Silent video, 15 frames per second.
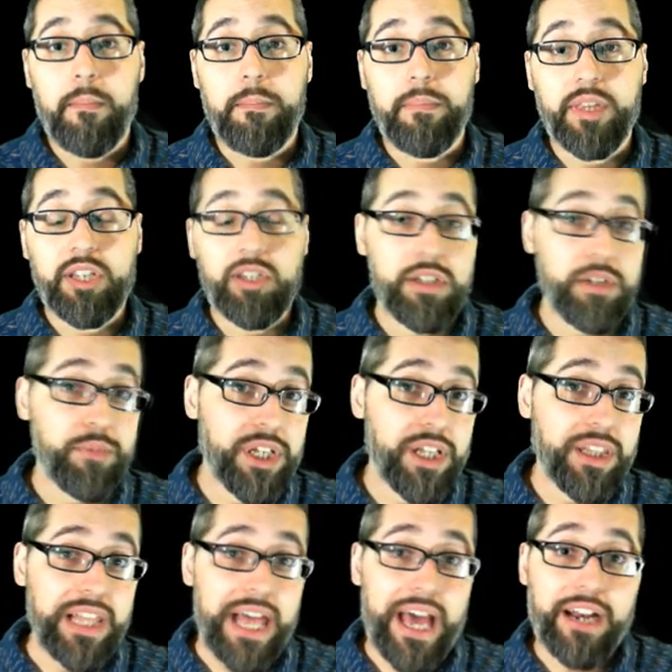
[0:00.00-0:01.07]
This is going to be a
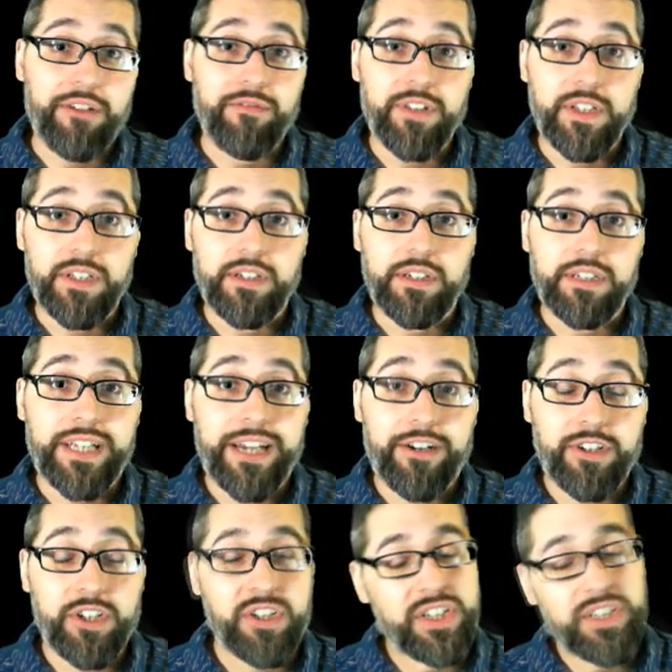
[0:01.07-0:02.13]
lot of the
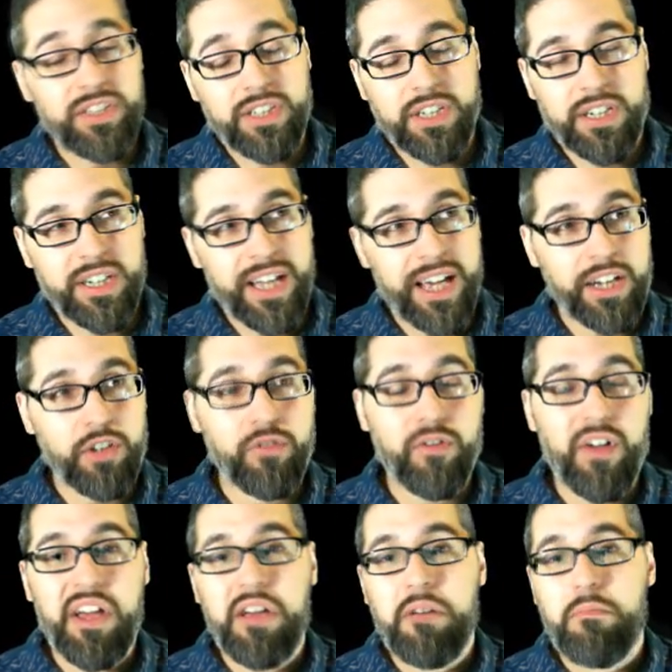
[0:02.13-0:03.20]
characters. It's going to kind of
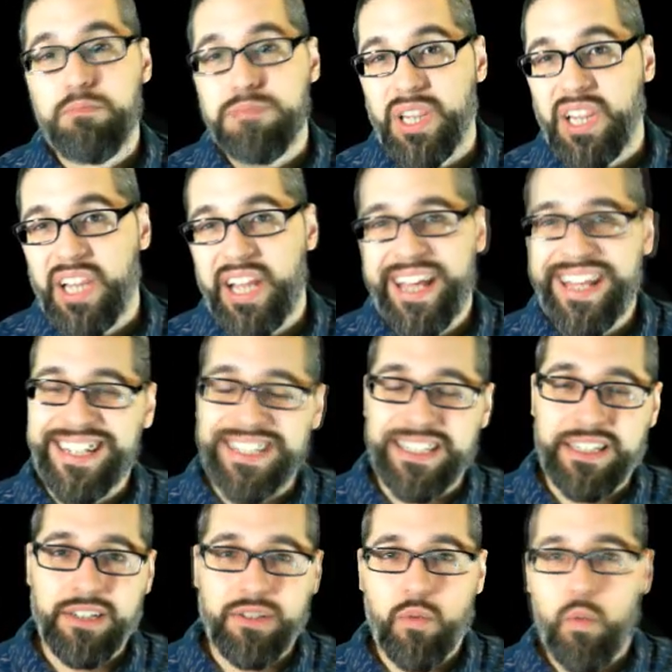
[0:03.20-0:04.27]

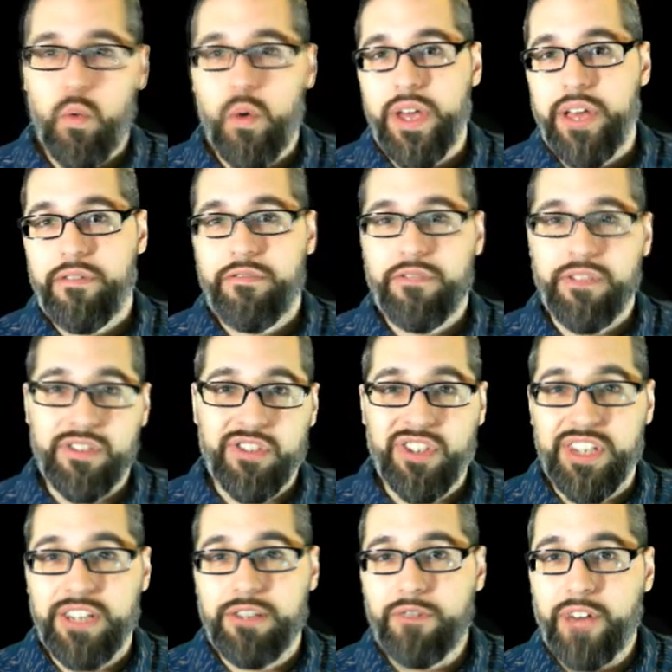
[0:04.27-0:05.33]
blend with the
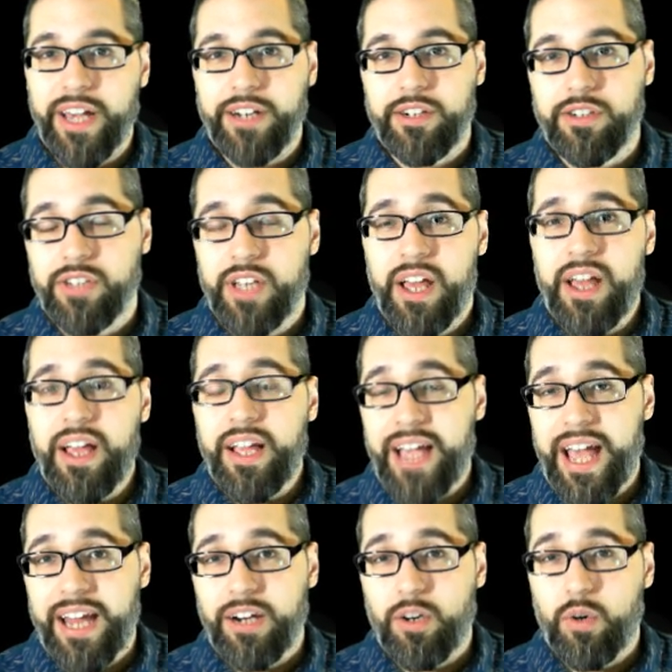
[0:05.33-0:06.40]
Z Fighters
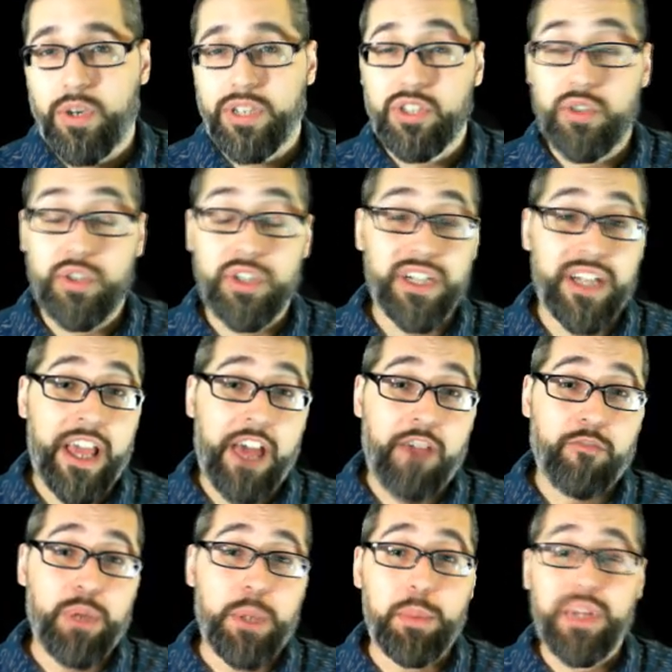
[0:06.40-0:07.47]
category. So you're going to
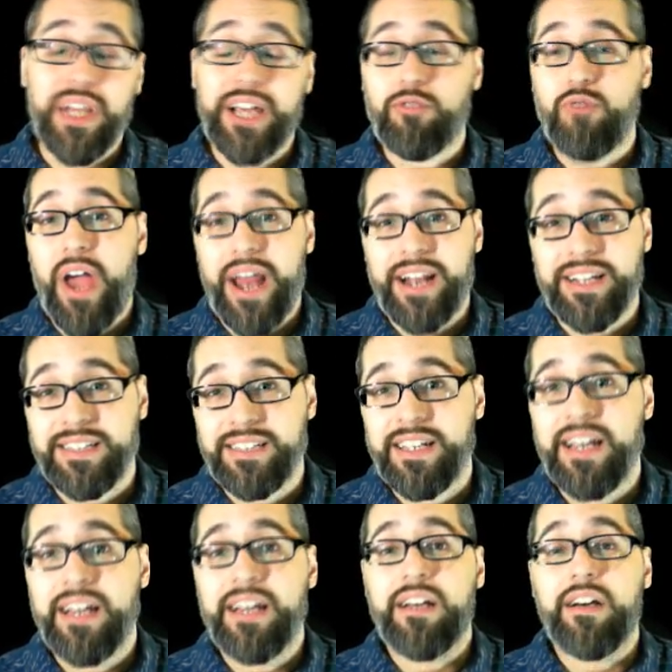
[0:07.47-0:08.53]
have people like Raditz.
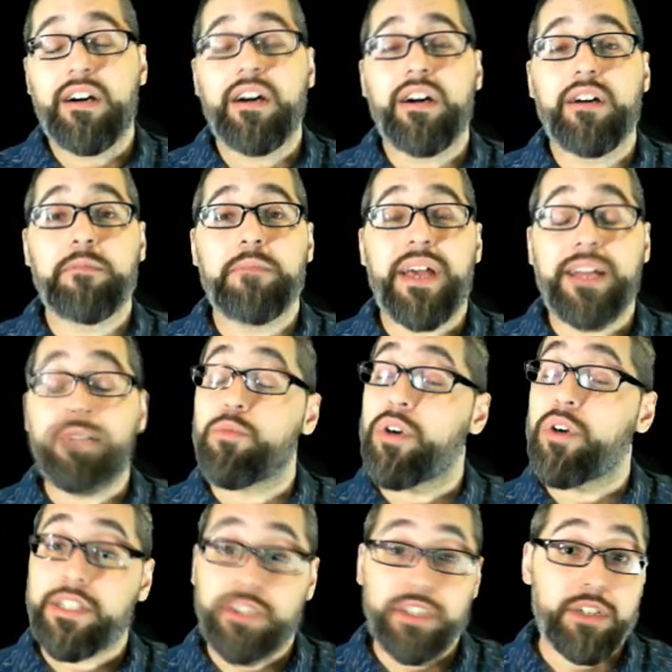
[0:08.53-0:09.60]
And we're
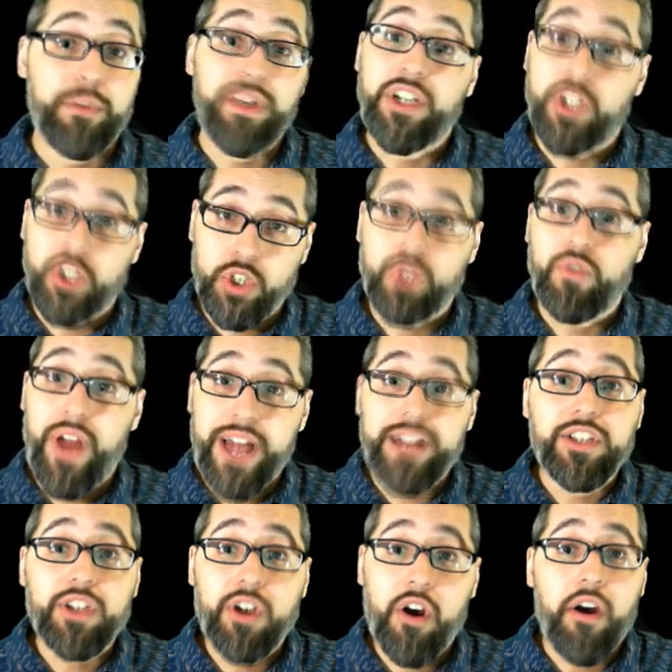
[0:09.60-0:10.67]
actually going to make a good
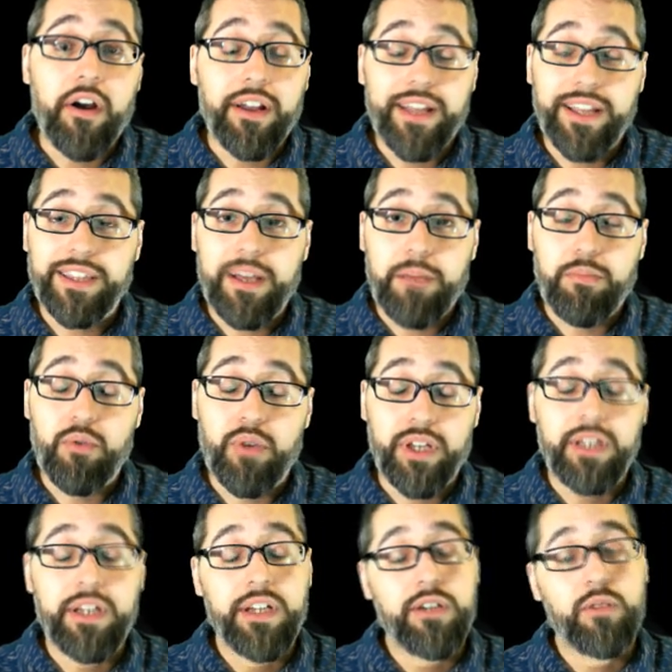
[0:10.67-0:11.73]
Raditz card at that
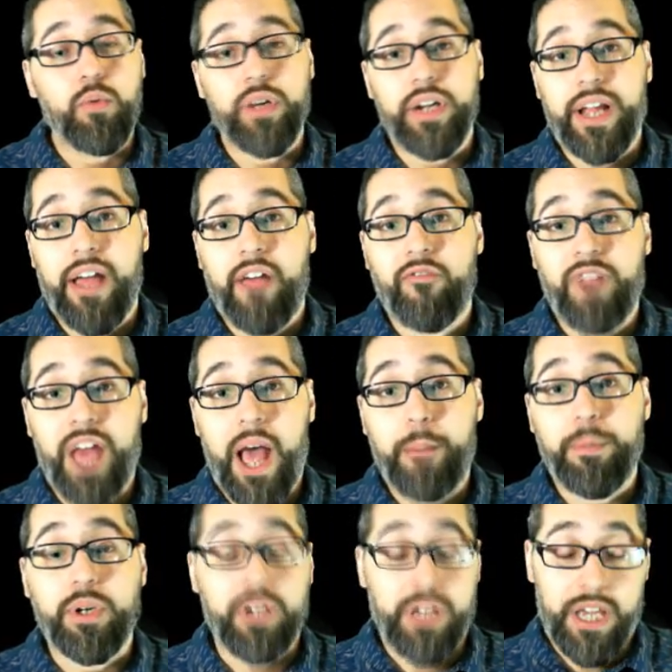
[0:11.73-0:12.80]
point. We're going to have
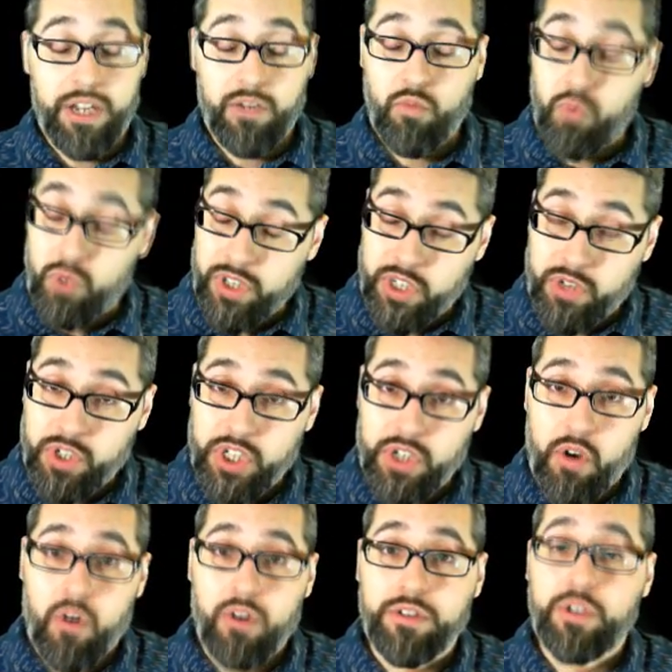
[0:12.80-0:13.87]
Nappa, and we should
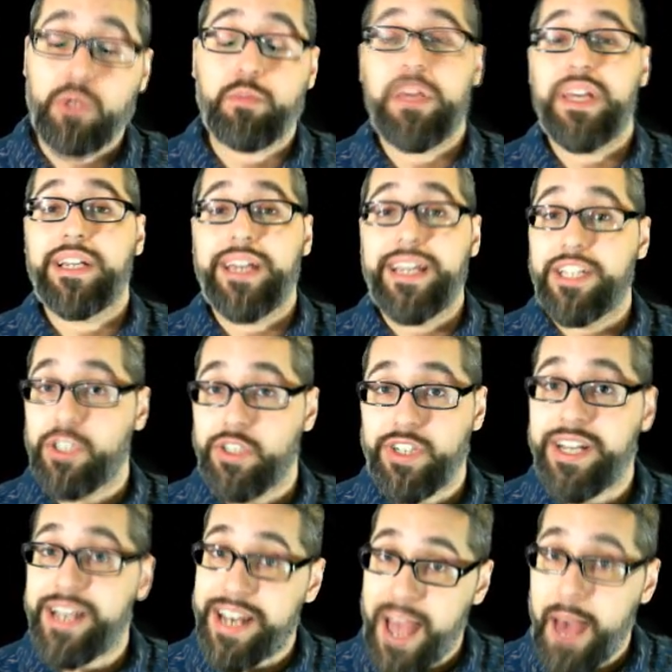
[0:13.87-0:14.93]
also make a
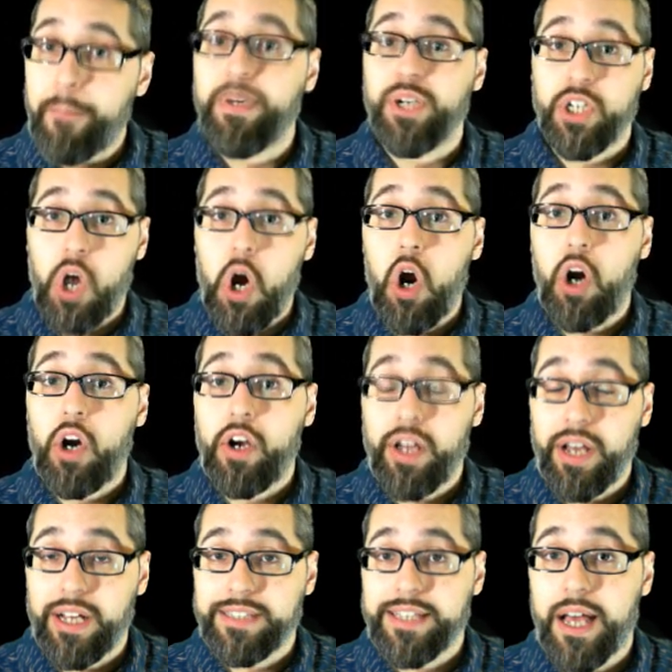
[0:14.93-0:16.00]
good Nappa card
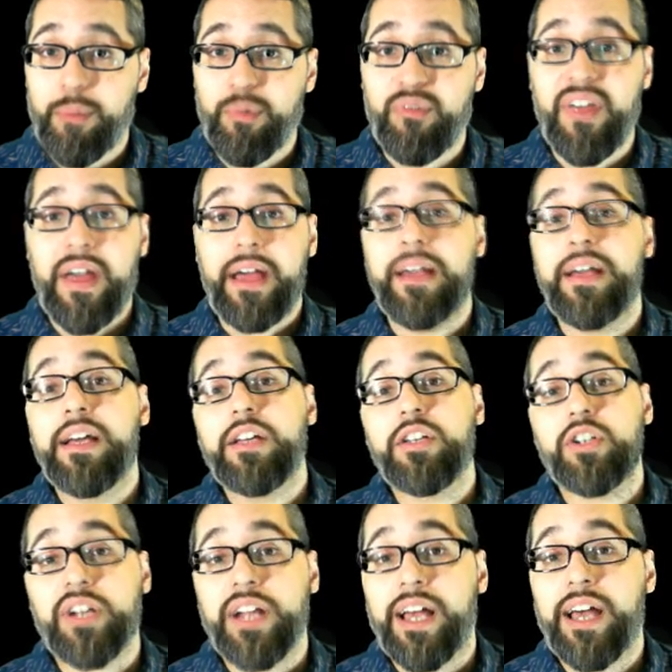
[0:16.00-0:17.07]
on top of that.
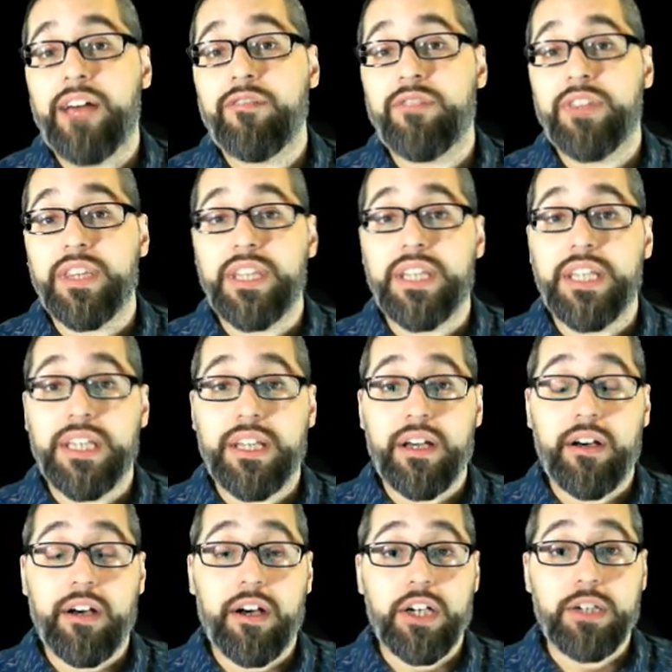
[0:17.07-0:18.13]
You're going to have the
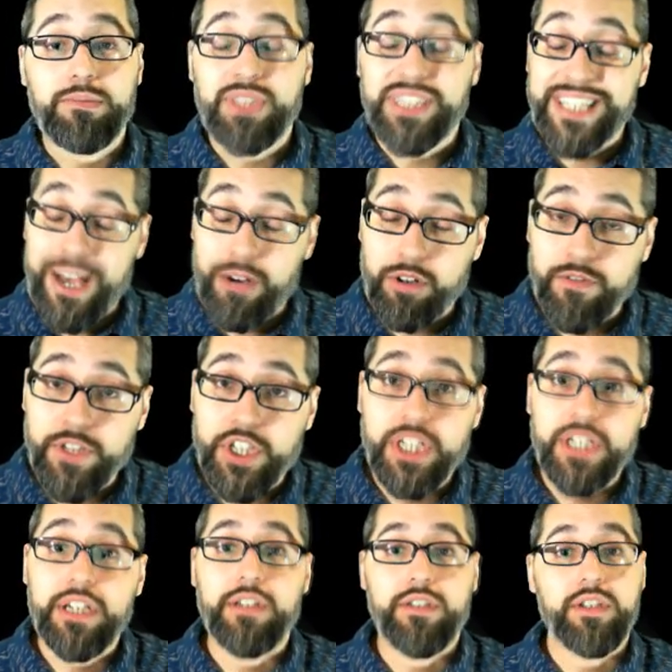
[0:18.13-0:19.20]
Scouter
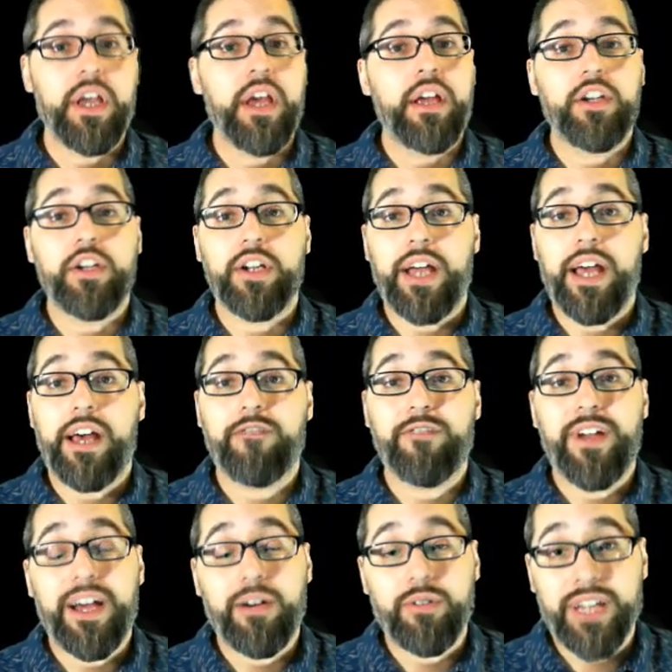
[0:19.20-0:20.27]
Vegetas. You're going to have
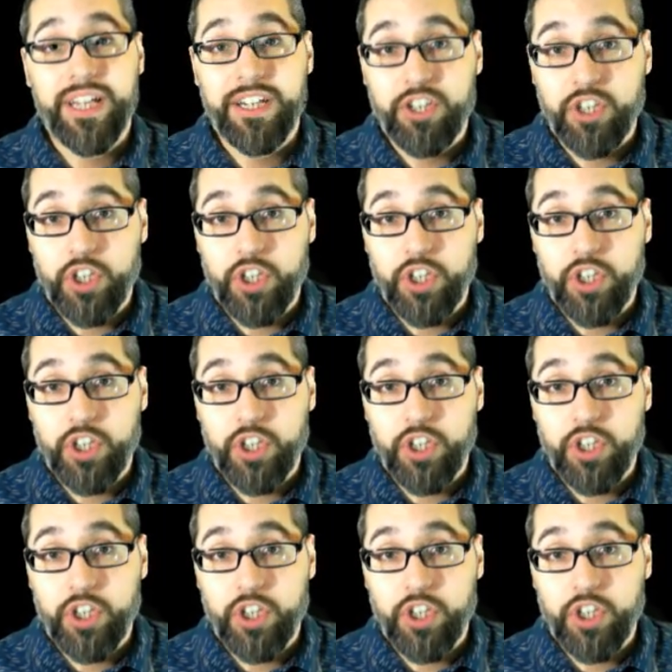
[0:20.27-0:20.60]
Kaioken